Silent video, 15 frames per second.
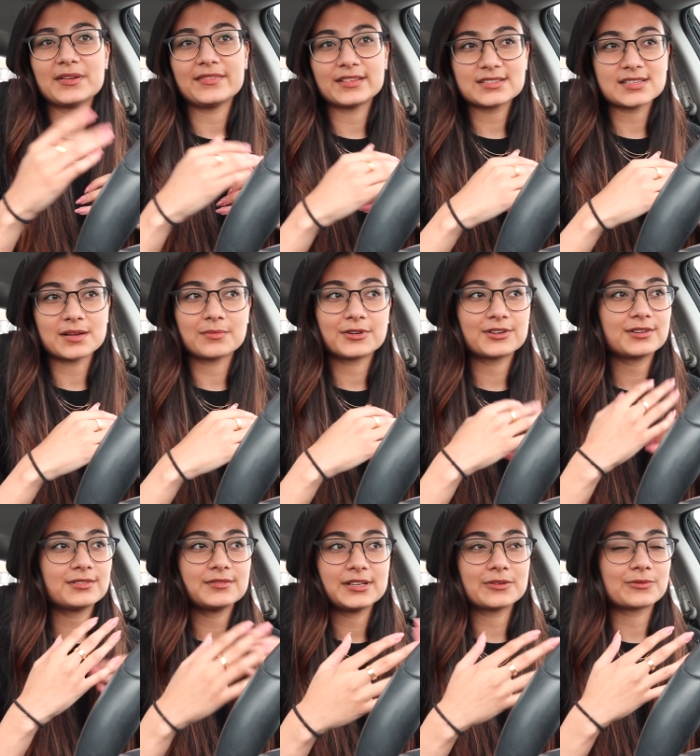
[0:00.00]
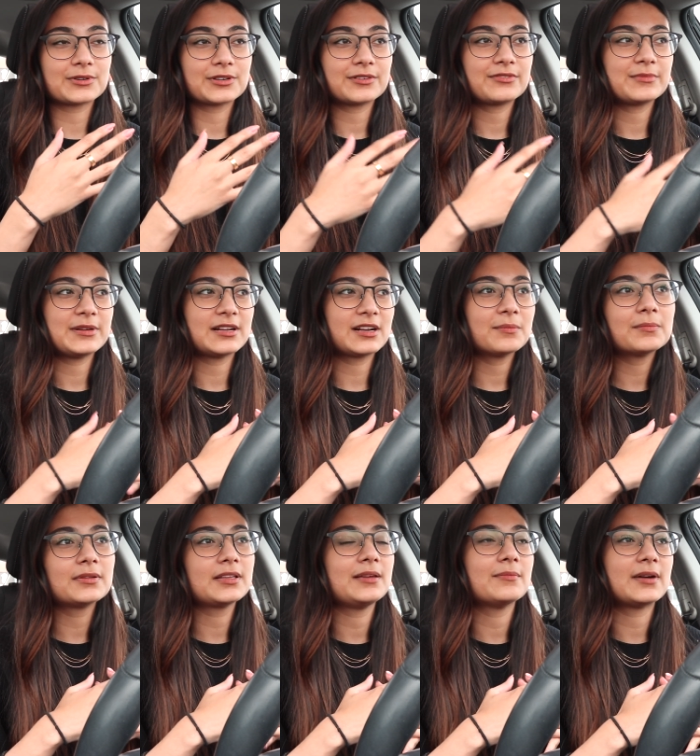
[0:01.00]
in the summer in order for me to
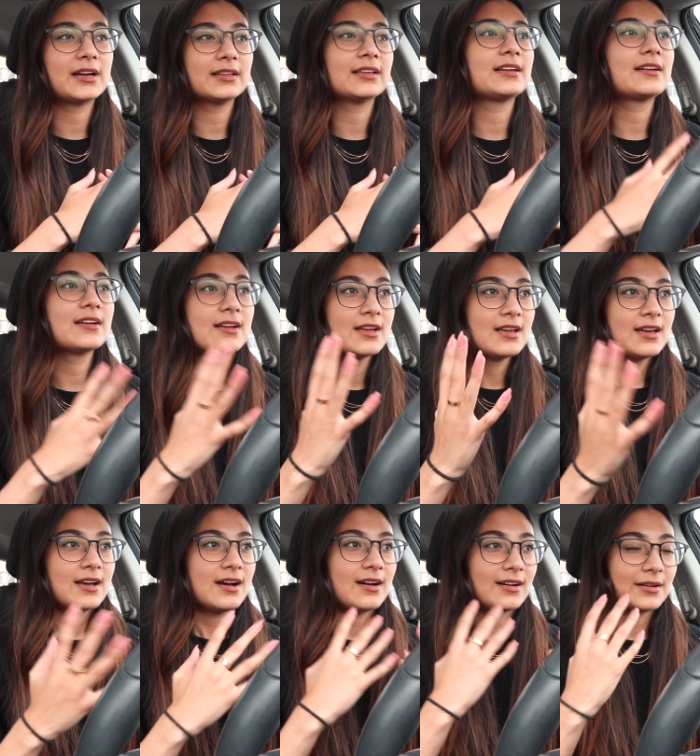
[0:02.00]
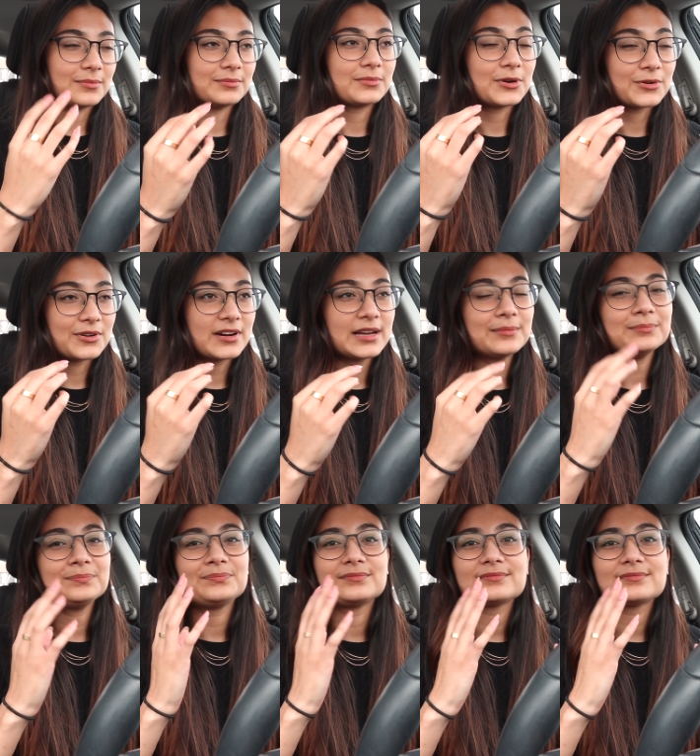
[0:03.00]
complete my like um, program